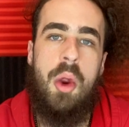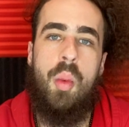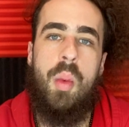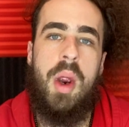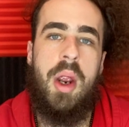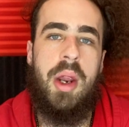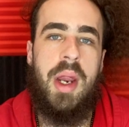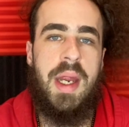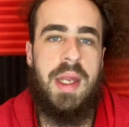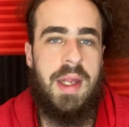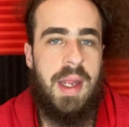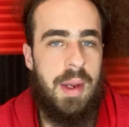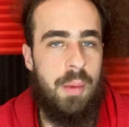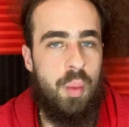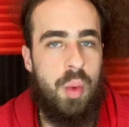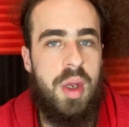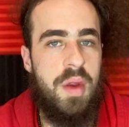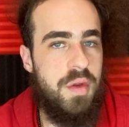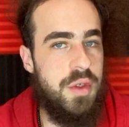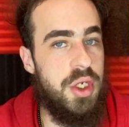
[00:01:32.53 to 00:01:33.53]
where it, it
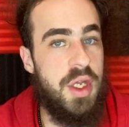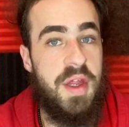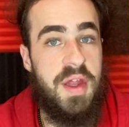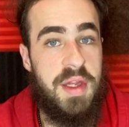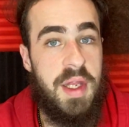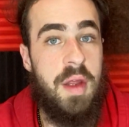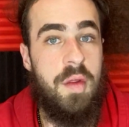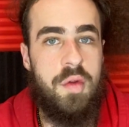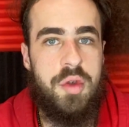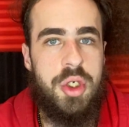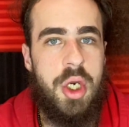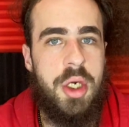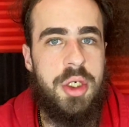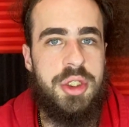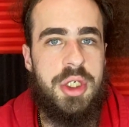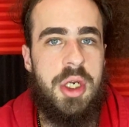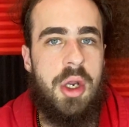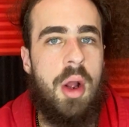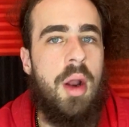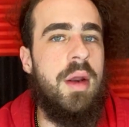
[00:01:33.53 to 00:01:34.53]
was just
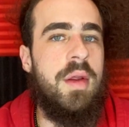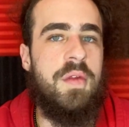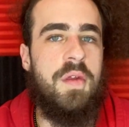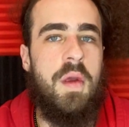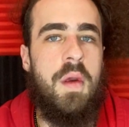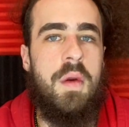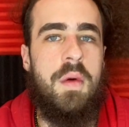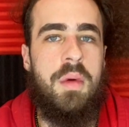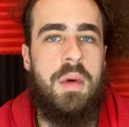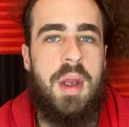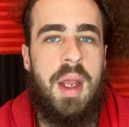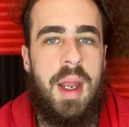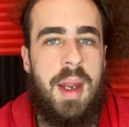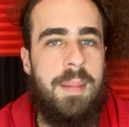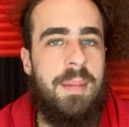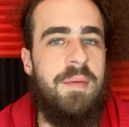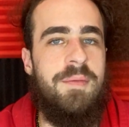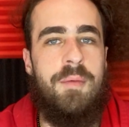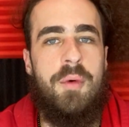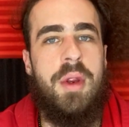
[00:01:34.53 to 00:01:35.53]
discharging on its own.
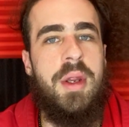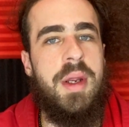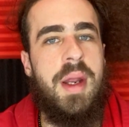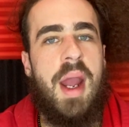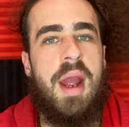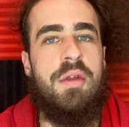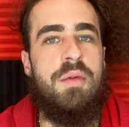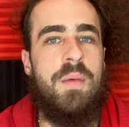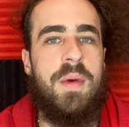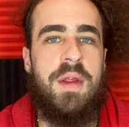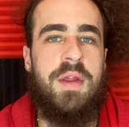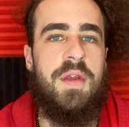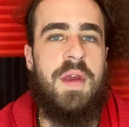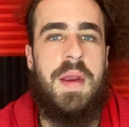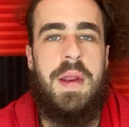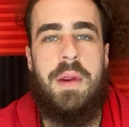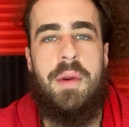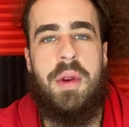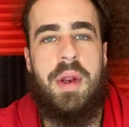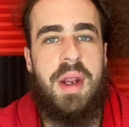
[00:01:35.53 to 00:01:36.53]
And before you guys want to
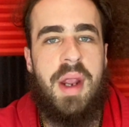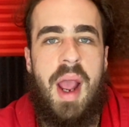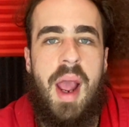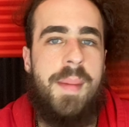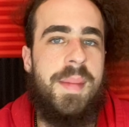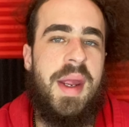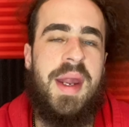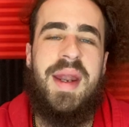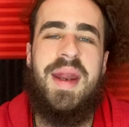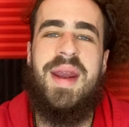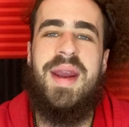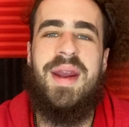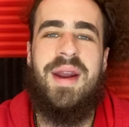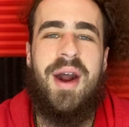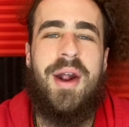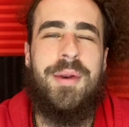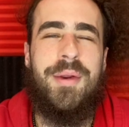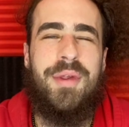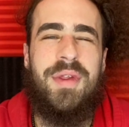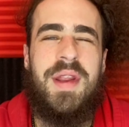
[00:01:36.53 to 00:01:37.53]
sit here and comment,
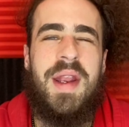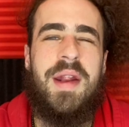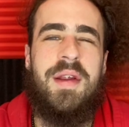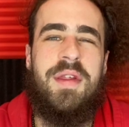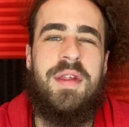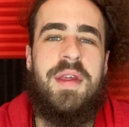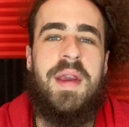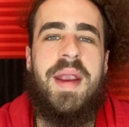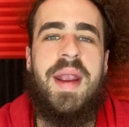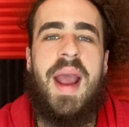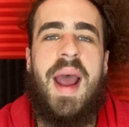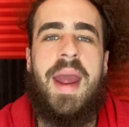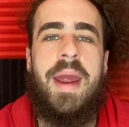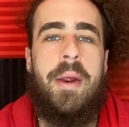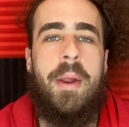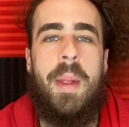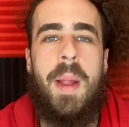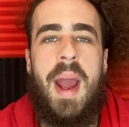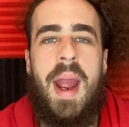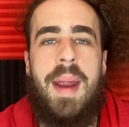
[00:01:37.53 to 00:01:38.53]
understand SIG got
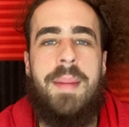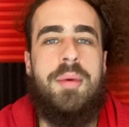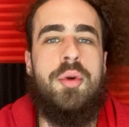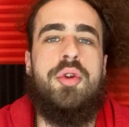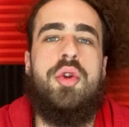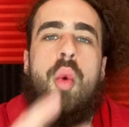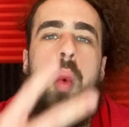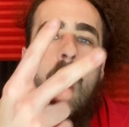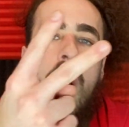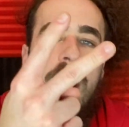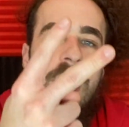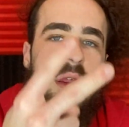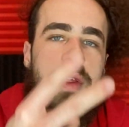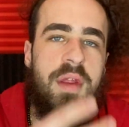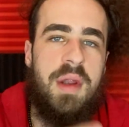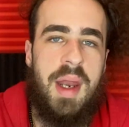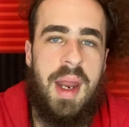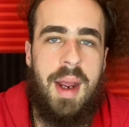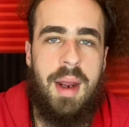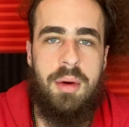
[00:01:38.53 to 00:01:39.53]
held liable
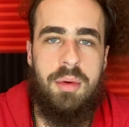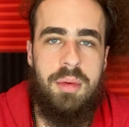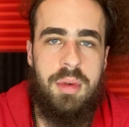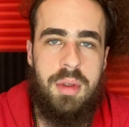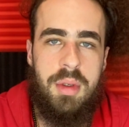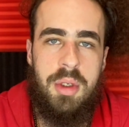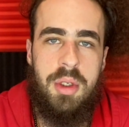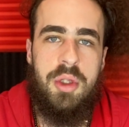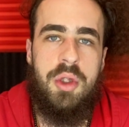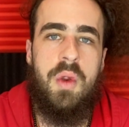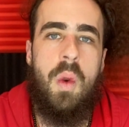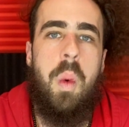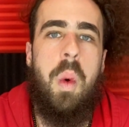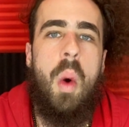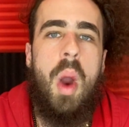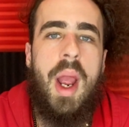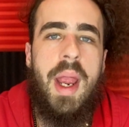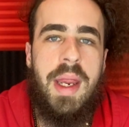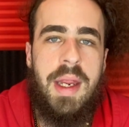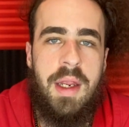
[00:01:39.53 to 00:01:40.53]
twice now.
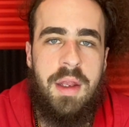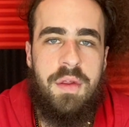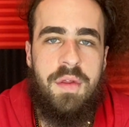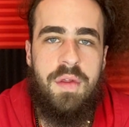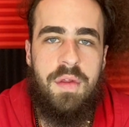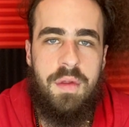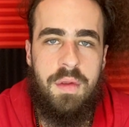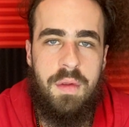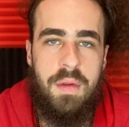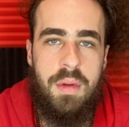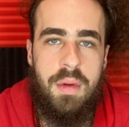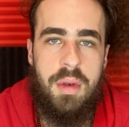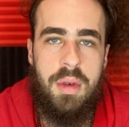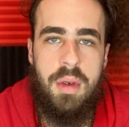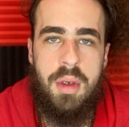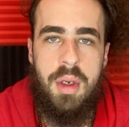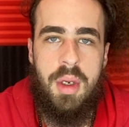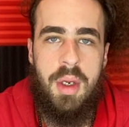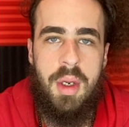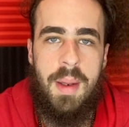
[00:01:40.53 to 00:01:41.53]
Twice
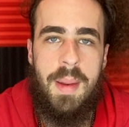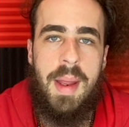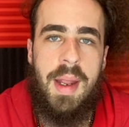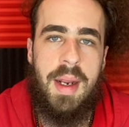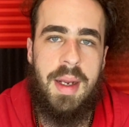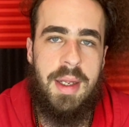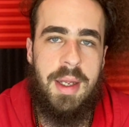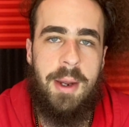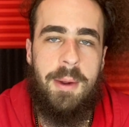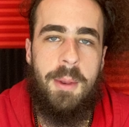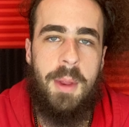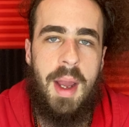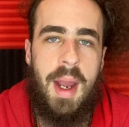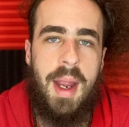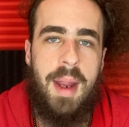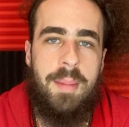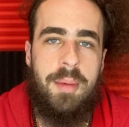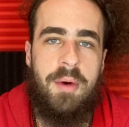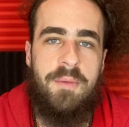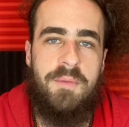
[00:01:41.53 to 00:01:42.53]
they got held
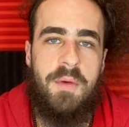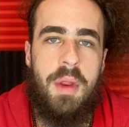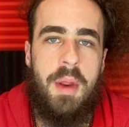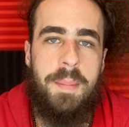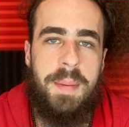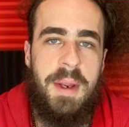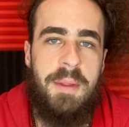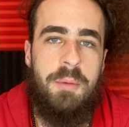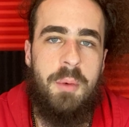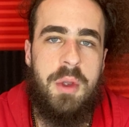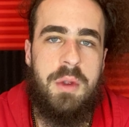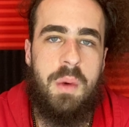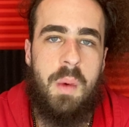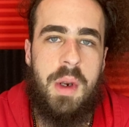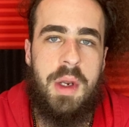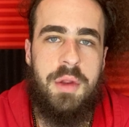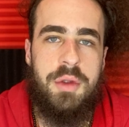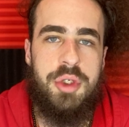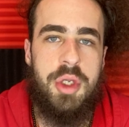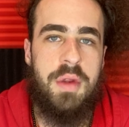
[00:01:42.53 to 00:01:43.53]
liable for their
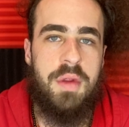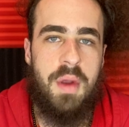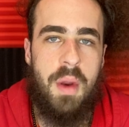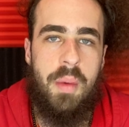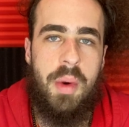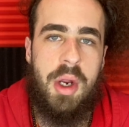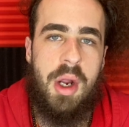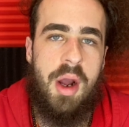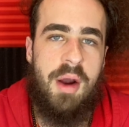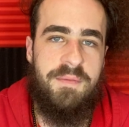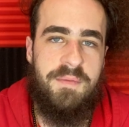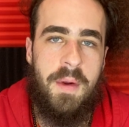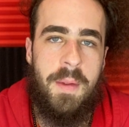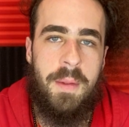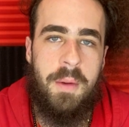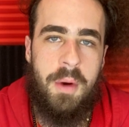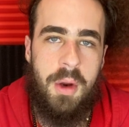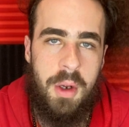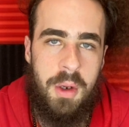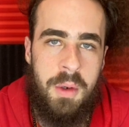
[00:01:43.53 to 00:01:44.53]
P320s just going off
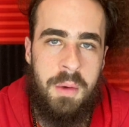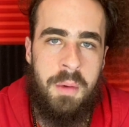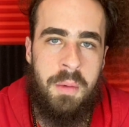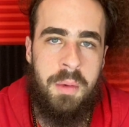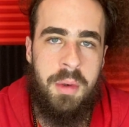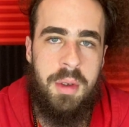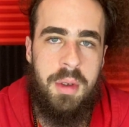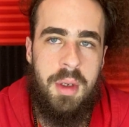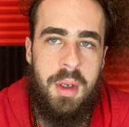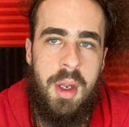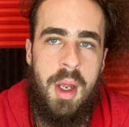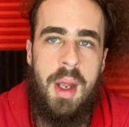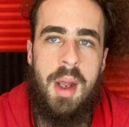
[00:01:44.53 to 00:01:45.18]
on their own.